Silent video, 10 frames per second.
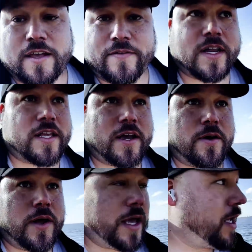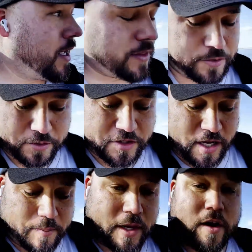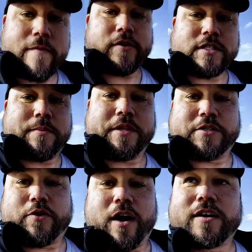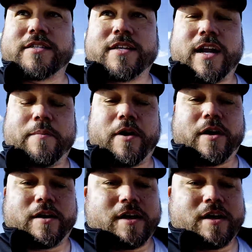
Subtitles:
video and through stumbling over some of these rocks that I'm on,